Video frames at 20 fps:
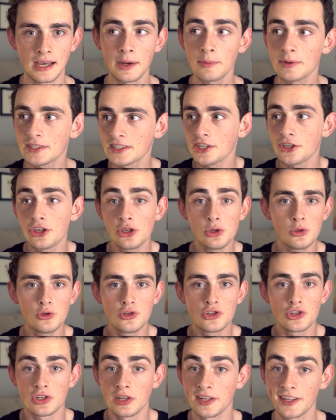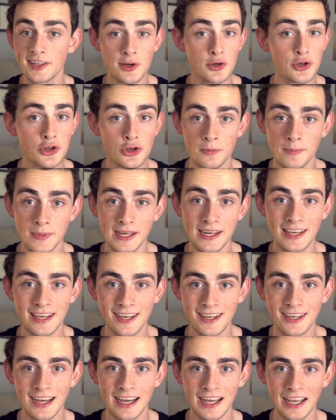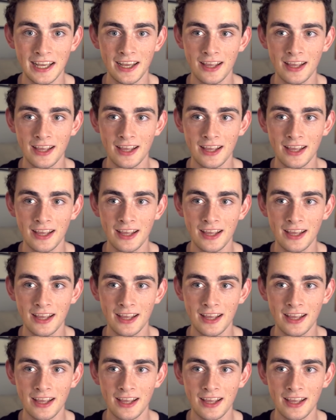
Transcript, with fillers: I was a huge social media guy.